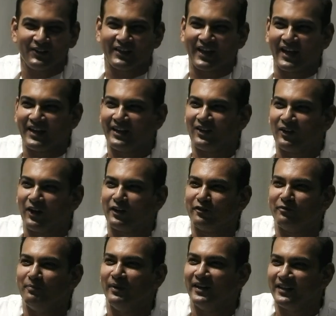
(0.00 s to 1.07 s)
carrying a lot
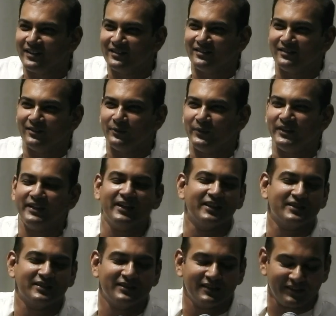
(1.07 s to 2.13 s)
of burden within
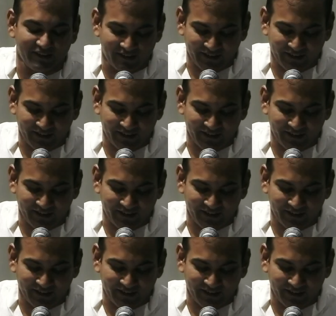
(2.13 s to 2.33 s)
us.